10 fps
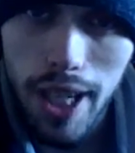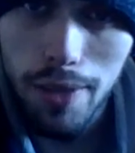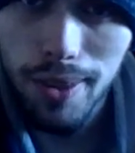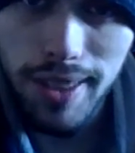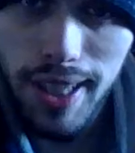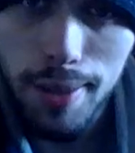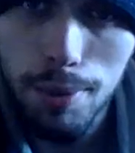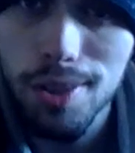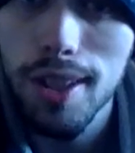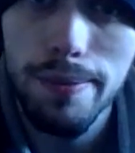ever did
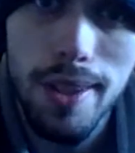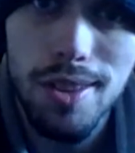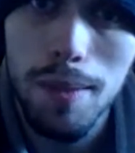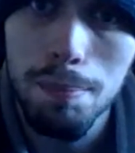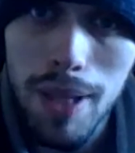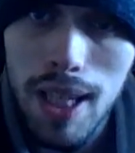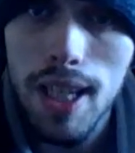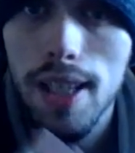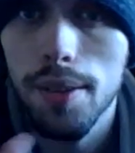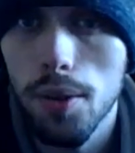was convincing
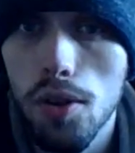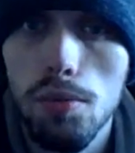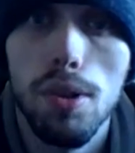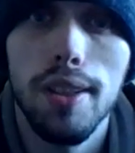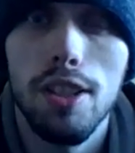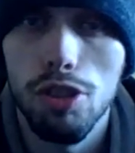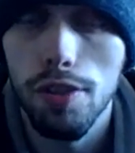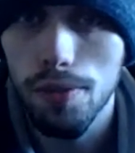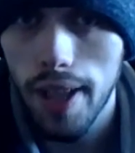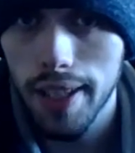me and the whole world that Joe
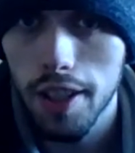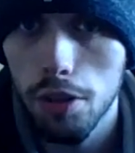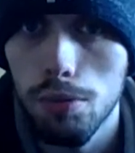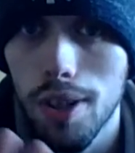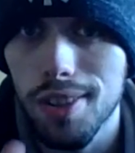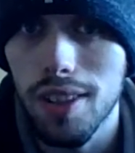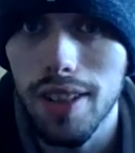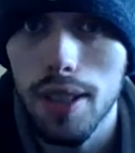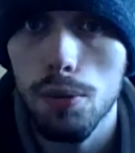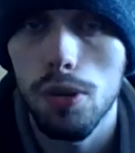Flacco was an
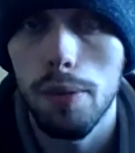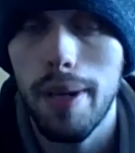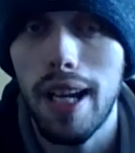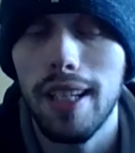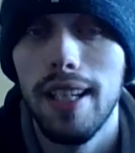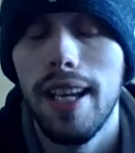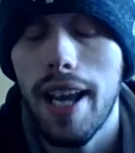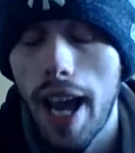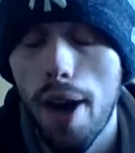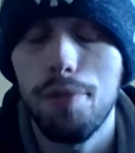elite quarterback
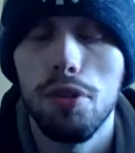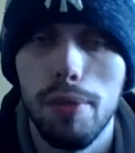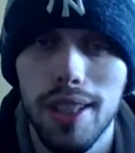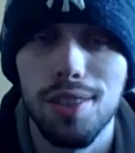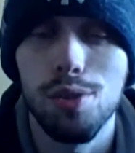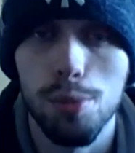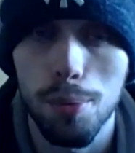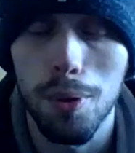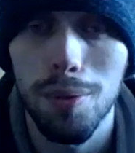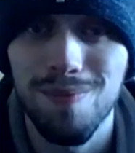after winning a Super
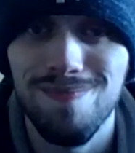Bowl.